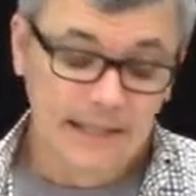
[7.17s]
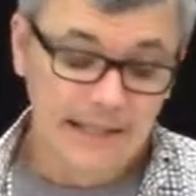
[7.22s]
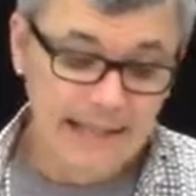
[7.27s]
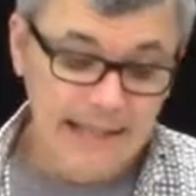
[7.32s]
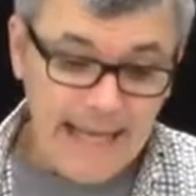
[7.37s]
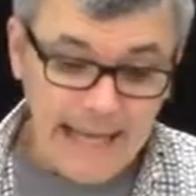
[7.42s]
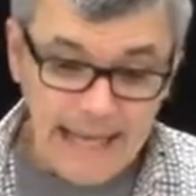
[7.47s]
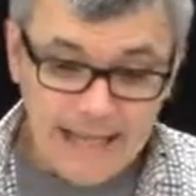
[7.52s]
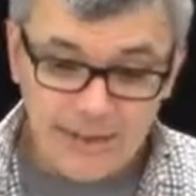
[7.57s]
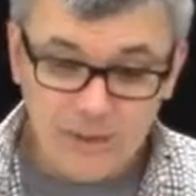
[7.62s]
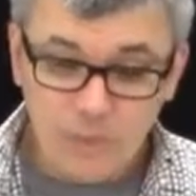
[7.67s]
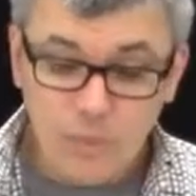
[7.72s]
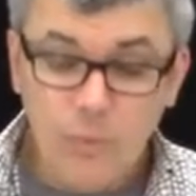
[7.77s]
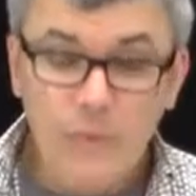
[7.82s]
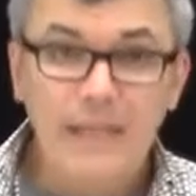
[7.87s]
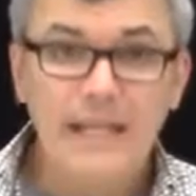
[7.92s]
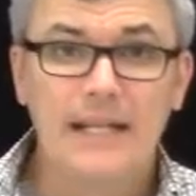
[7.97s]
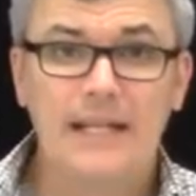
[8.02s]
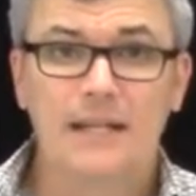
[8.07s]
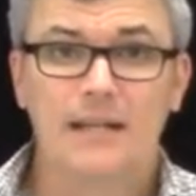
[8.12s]
It had the
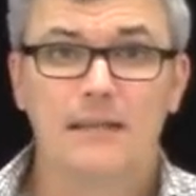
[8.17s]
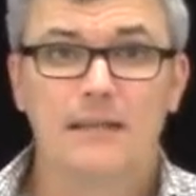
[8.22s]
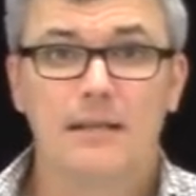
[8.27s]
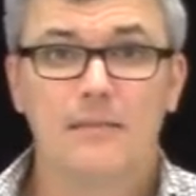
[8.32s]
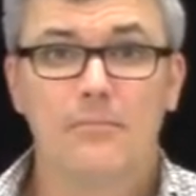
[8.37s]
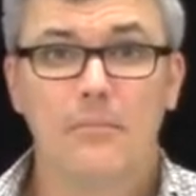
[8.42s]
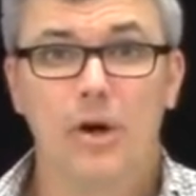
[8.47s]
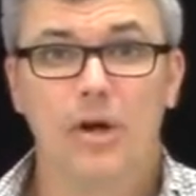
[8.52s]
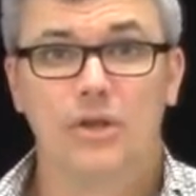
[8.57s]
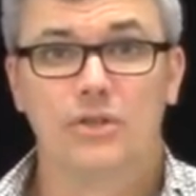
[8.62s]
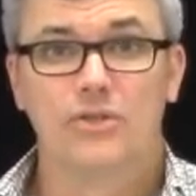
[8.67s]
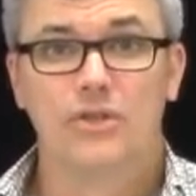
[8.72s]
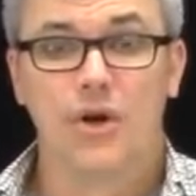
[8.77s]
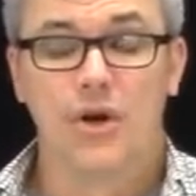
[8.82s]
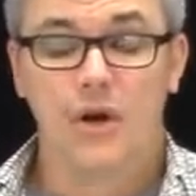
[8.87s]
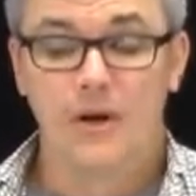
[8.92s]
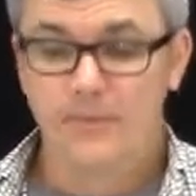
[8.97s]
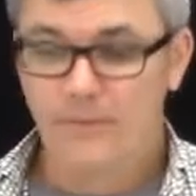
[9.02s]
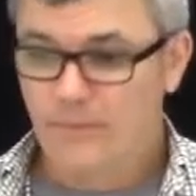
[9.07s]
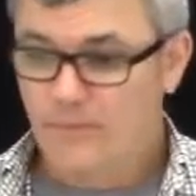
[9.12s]
week marked
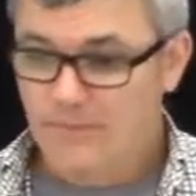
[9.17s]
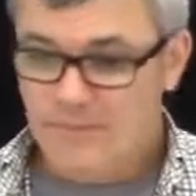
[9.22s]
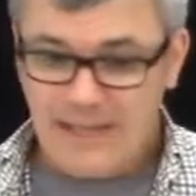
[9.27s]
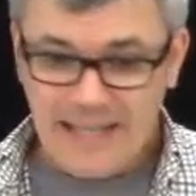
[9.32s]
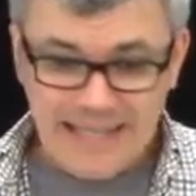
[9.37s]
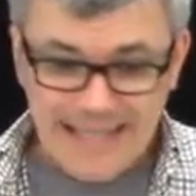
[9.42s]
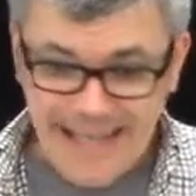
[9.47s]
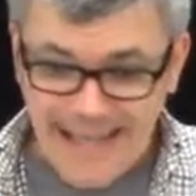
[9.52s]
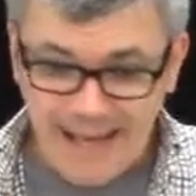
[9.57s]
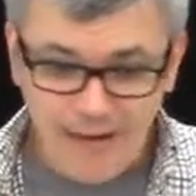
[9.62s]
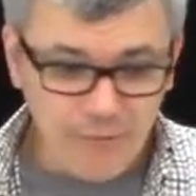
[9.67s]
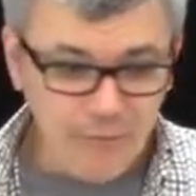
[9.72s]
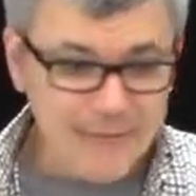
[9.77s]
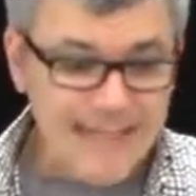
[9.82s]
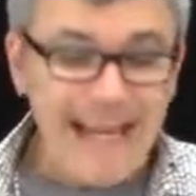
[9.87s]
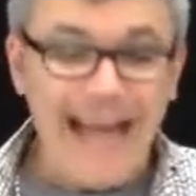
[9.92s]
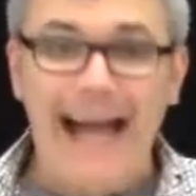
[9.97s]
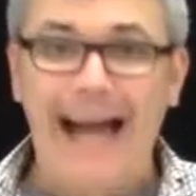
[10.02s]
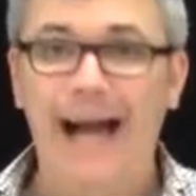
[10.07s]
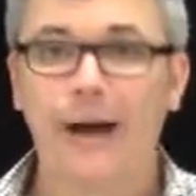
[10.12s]
off and
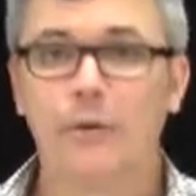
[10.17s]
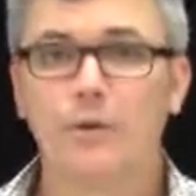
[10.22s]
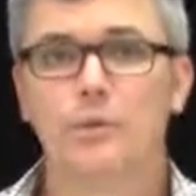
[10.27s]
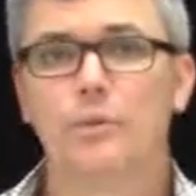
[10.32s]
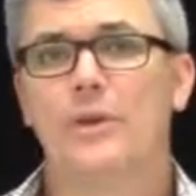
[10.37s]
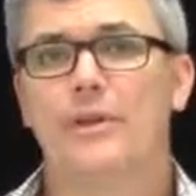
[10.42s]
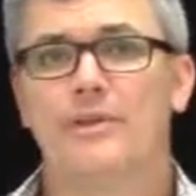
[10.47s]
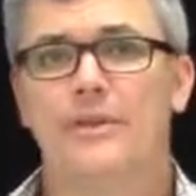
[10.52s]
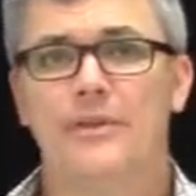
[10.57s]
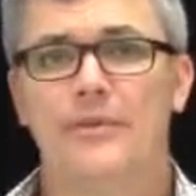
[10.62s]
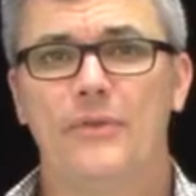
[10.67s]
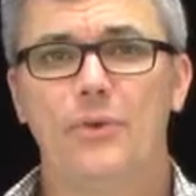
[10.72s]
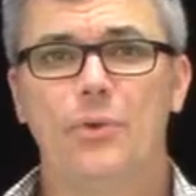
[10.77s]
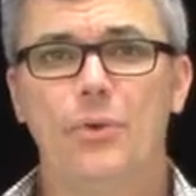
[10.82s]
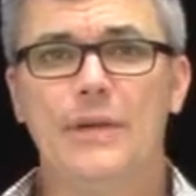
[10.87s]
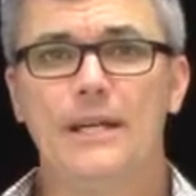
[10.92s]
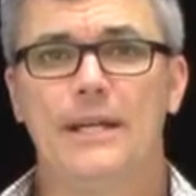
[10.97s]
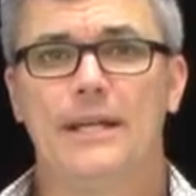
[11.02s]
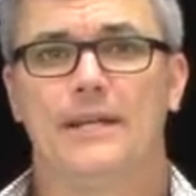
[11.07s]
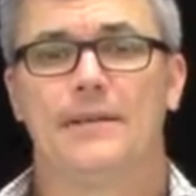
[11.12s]
every hour within the
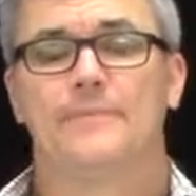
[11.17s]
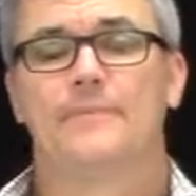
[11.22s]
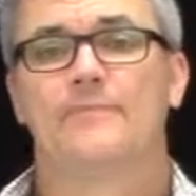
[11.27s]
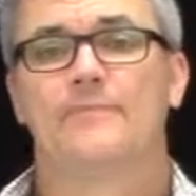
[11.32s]
week.